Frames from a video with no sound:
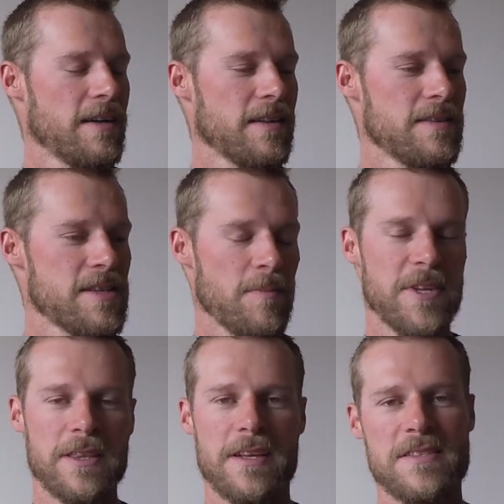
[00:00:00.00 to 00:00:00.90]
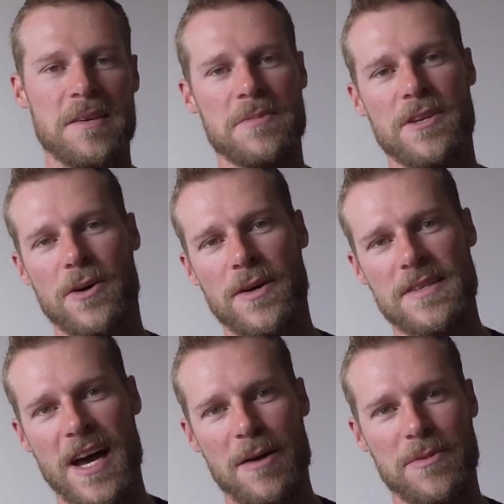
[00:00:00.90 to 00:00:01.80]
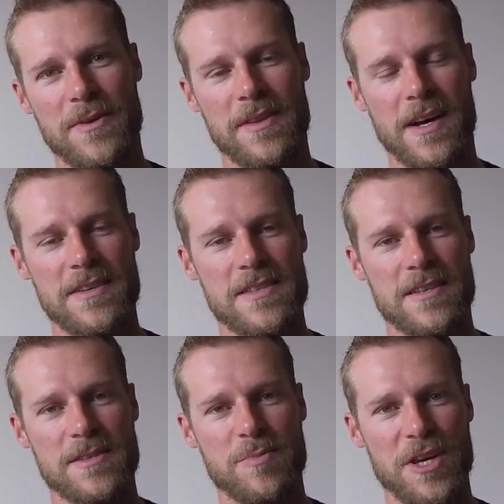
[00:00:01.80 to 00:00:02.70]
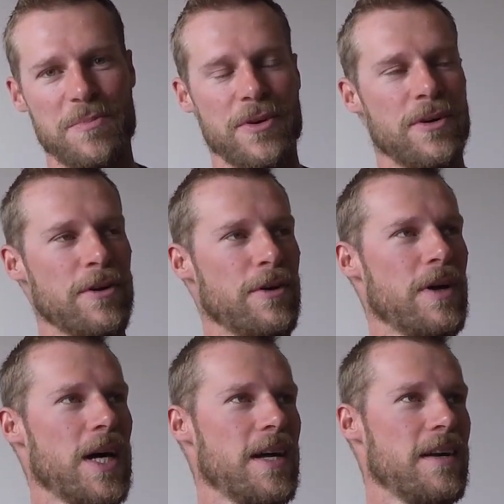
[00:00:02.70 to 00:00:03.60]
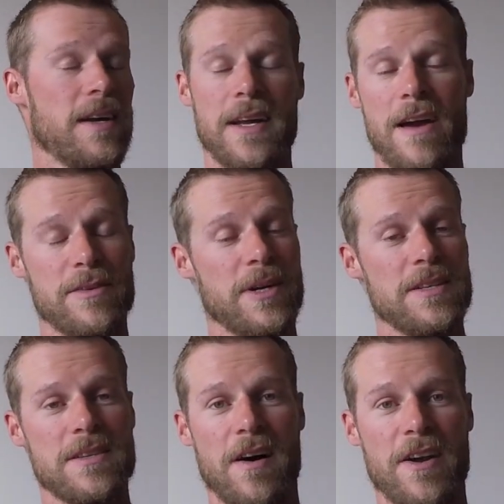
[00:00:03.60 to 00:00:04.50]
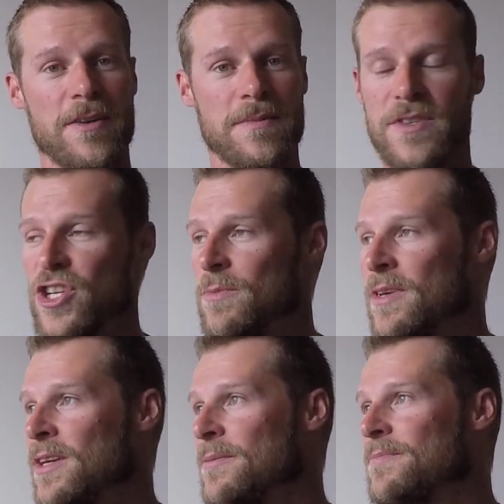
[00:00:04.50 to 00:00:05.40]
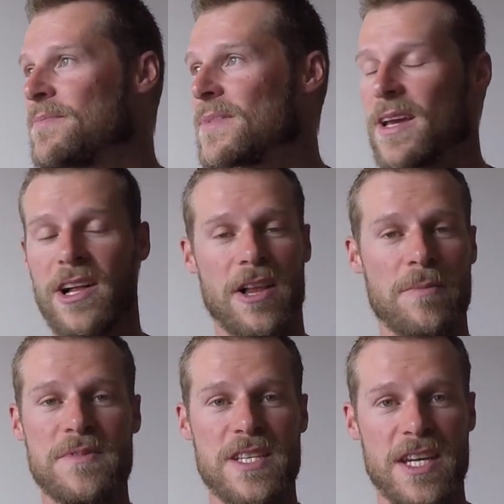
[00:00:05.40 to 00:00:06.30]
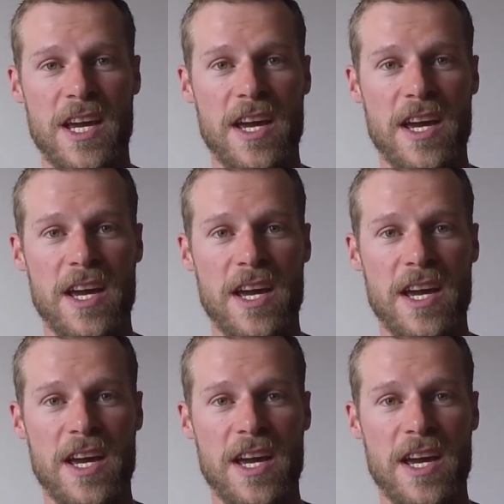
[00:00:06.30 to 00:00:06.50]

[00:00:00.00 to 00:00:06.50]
Something that seems to always happen with us is everybody's got them, Jimmy clumsy,